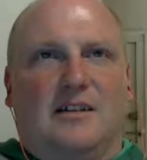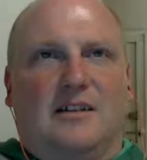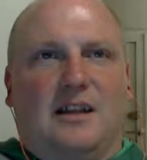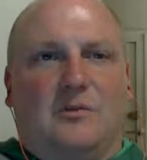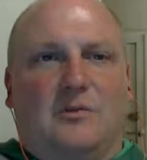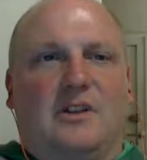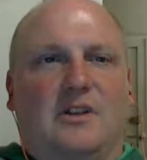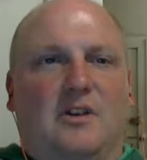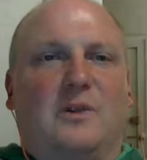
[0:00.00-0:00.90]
with an open